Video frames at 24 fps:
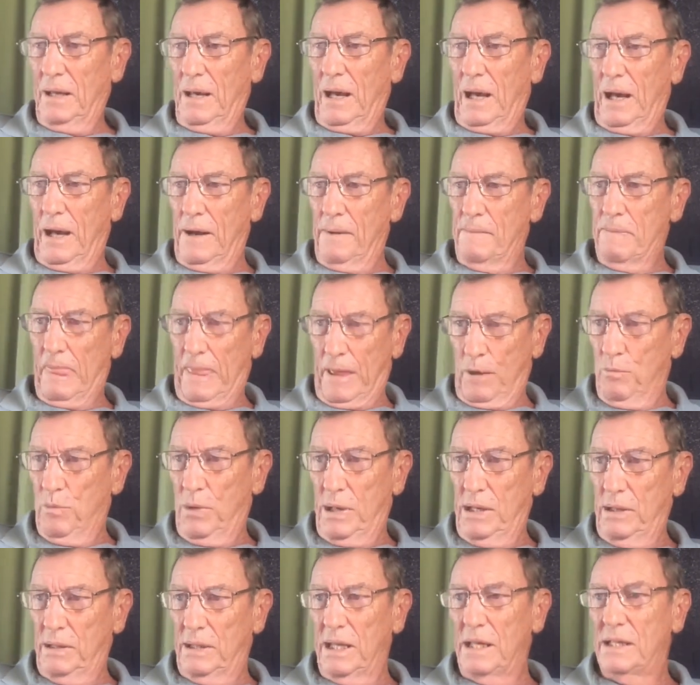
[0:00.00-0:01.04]
And
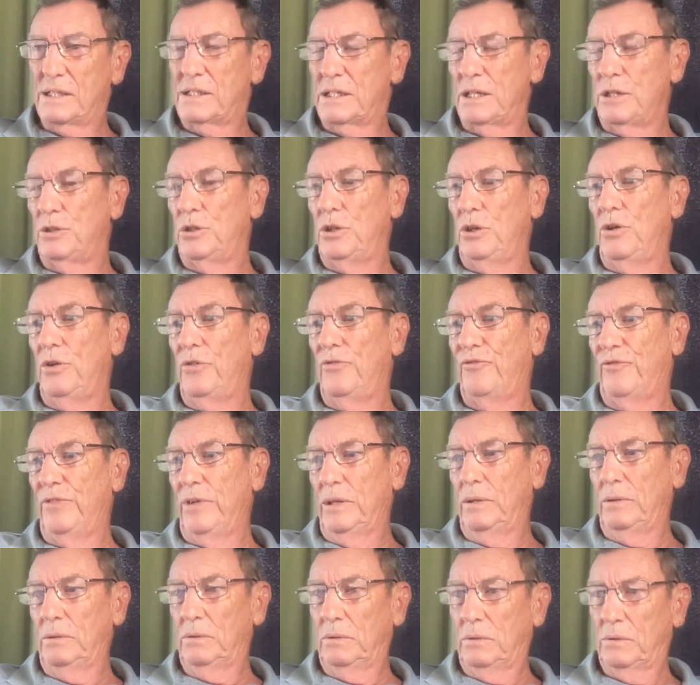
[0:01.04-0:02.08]
we then said, "Do you
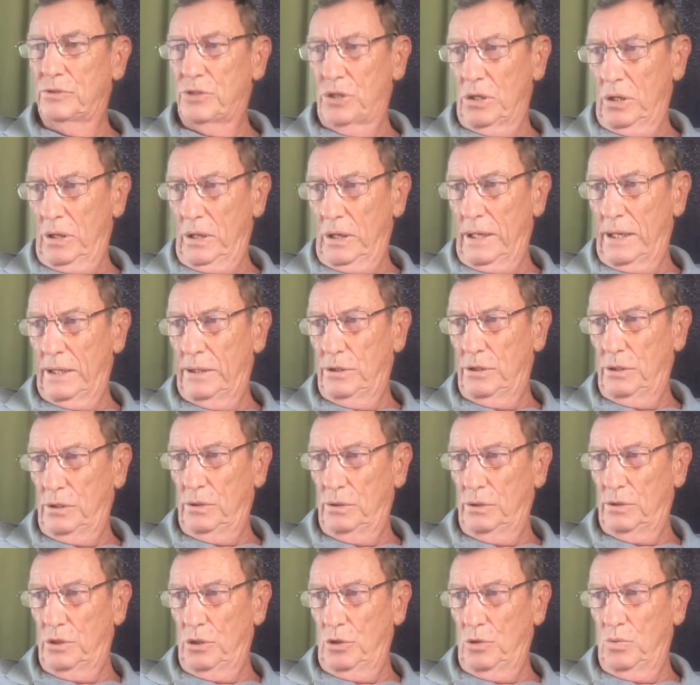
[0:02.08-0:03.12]
feel tired?
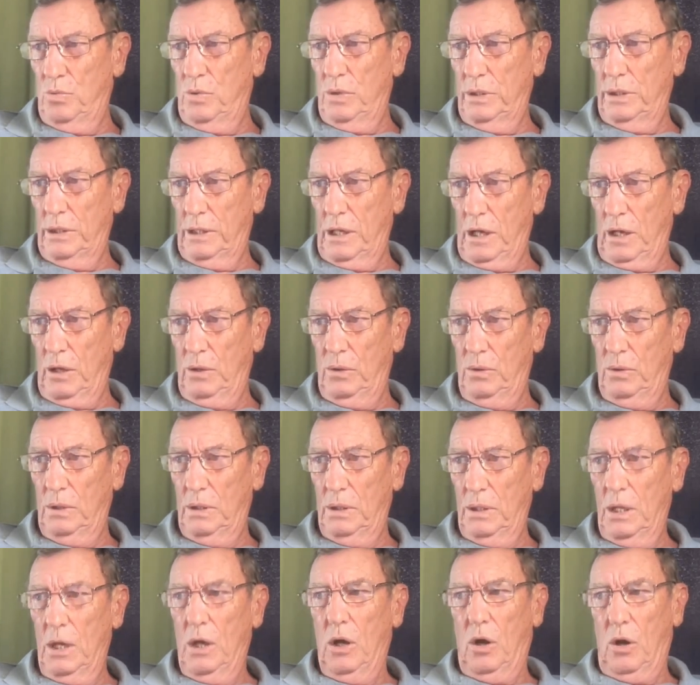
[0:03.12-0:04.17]
Do you want to go
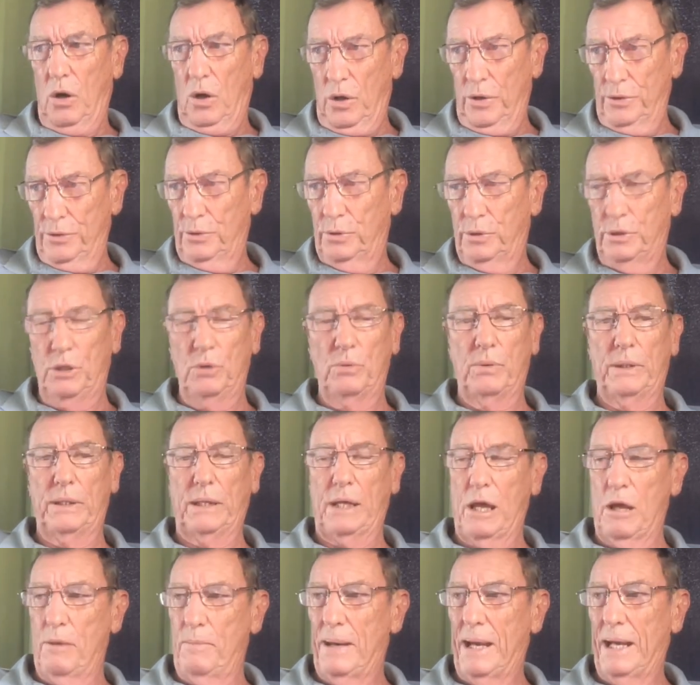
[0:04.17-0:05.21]
on, or do you want
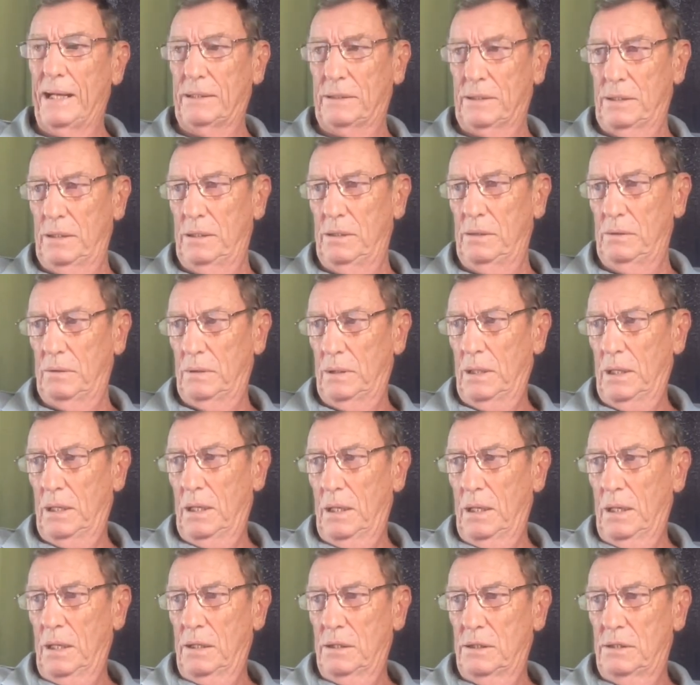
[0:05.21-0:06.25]
to go back to
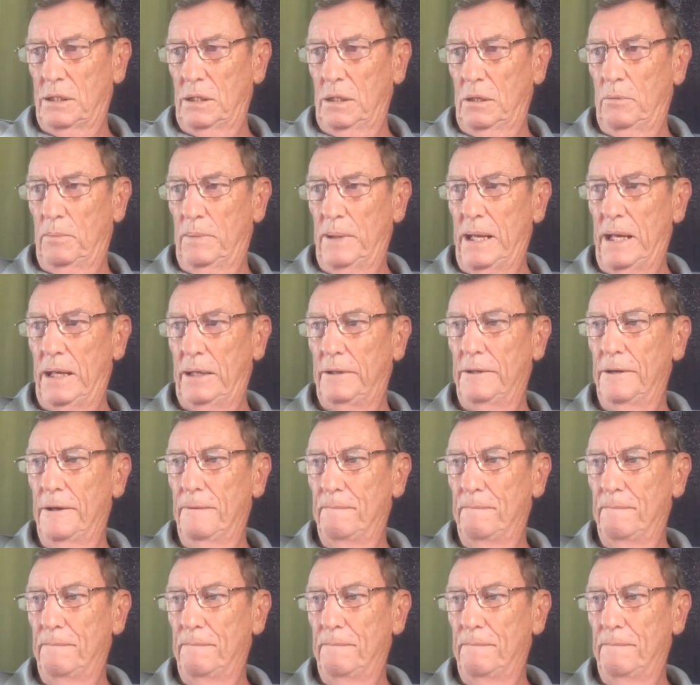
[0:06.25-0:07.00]
your bed?"